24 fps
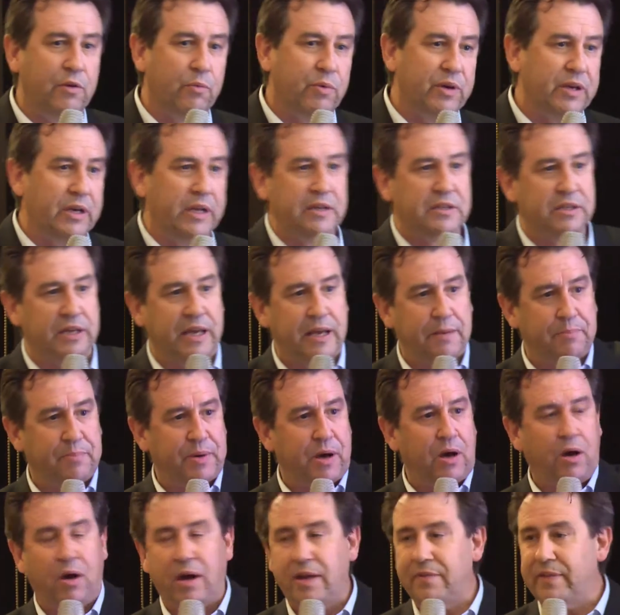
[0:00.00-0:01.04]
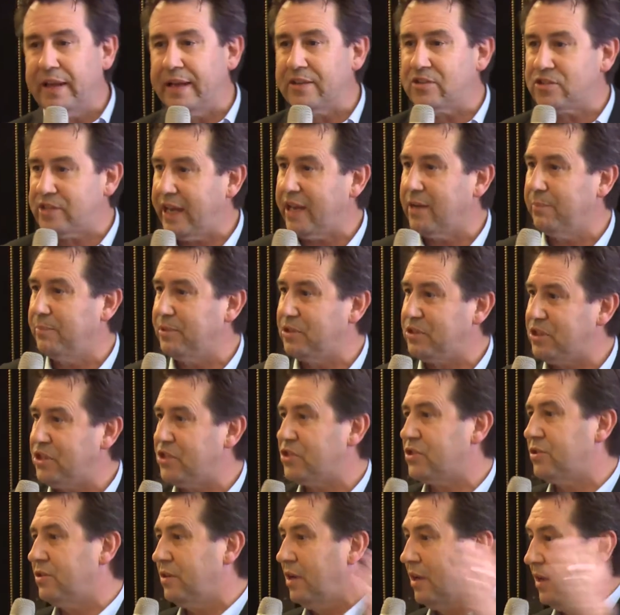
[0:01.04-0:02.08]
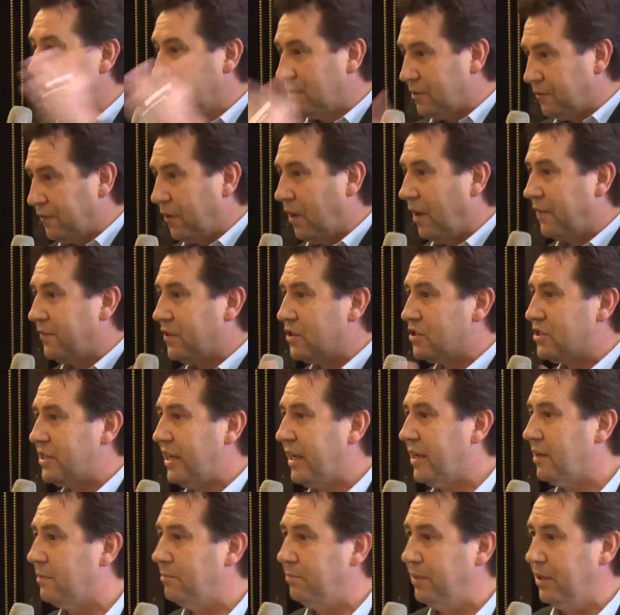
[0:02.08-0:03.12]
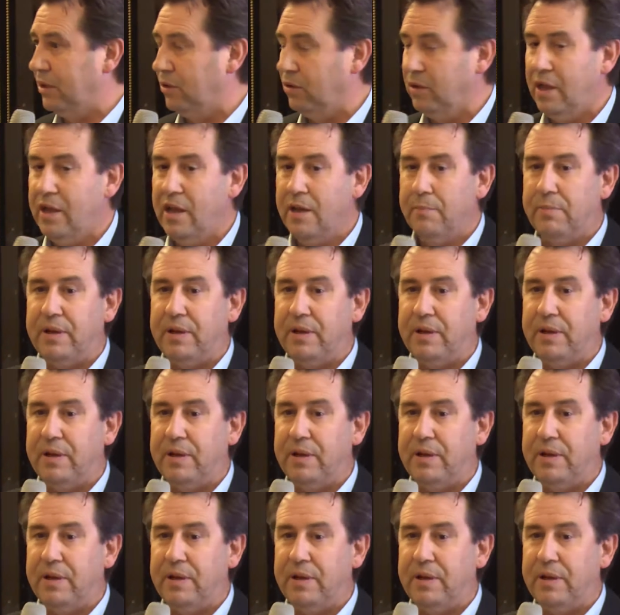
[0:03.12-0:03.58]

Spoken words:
that we need to get behind that second petition to fight the second bill.